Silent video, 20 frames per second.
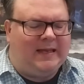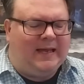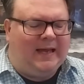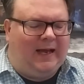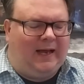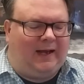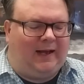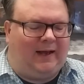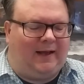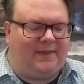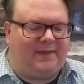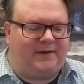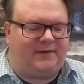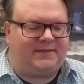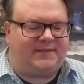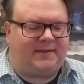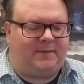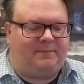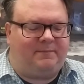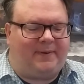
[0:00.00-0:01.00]
uh, there are
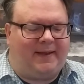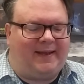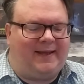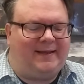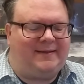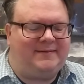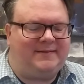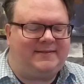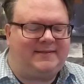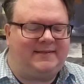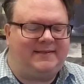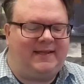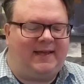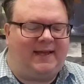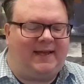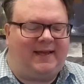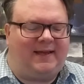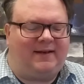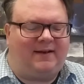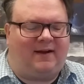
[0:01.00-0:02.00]
some bands
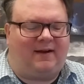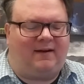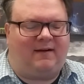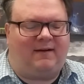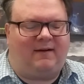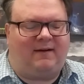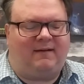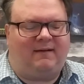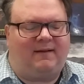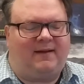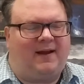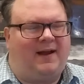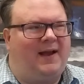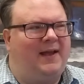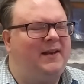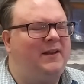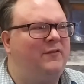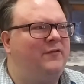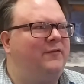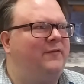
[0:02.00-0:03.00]
that are
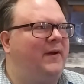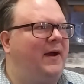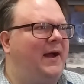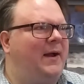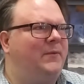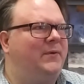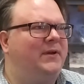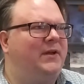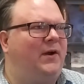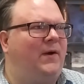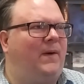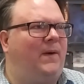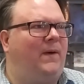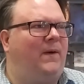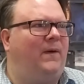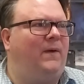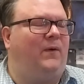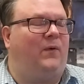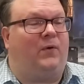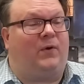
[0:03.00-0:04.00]
kind of, I would
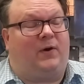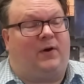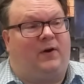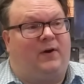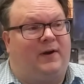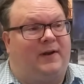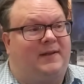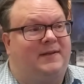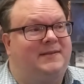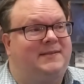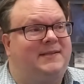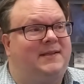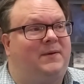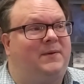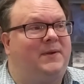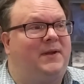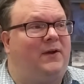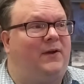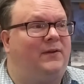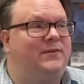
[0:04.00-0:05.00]
call, or artists, I
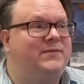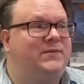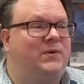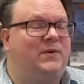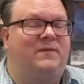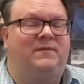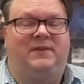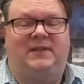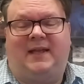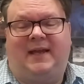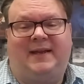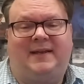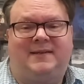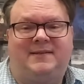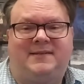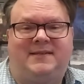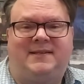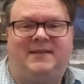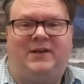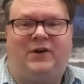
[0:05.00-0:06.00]
would call sort of
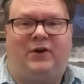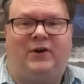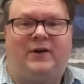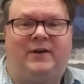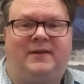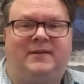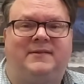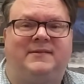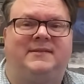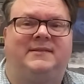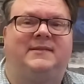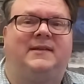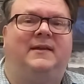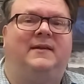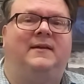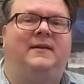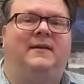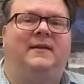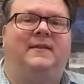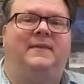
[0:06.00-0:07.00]
legacy artists
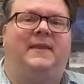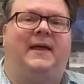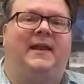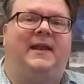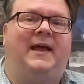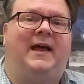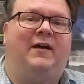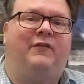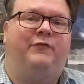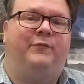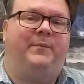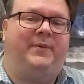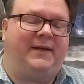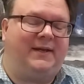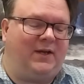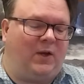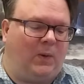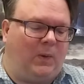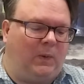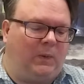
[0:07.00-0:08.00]
that have big
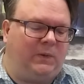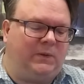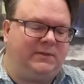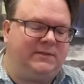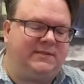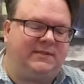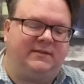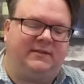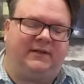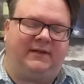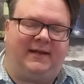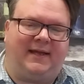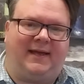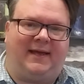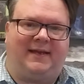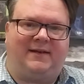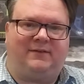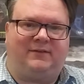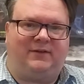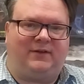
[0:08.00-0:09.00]
holes in their
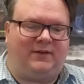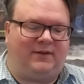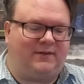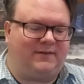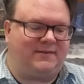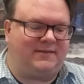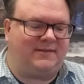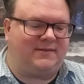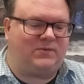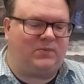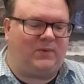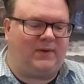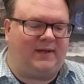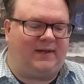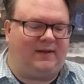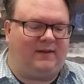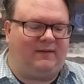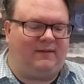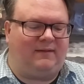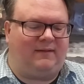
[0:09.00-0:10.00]
catalogs as
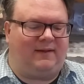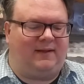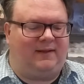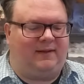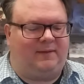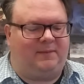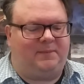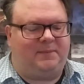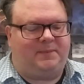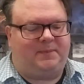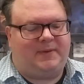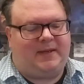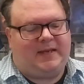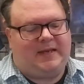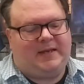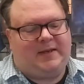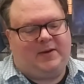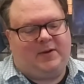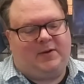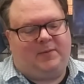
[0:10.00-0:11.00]
well. Um,
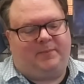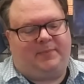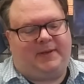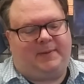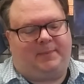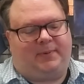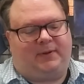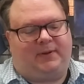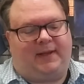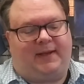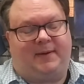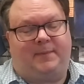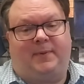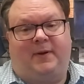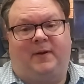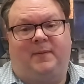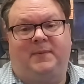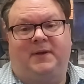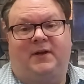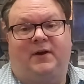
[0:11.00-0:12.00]
people like
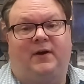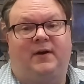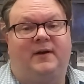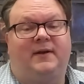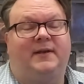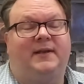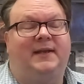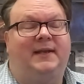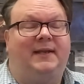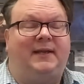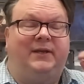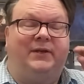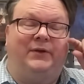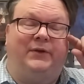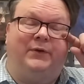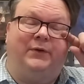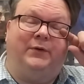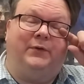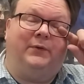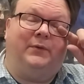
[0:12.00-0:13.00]
Paul McCartney
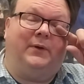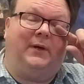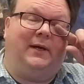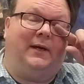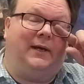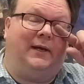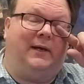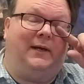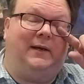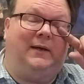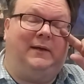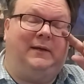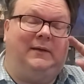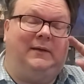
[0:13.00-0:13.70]
who, uh,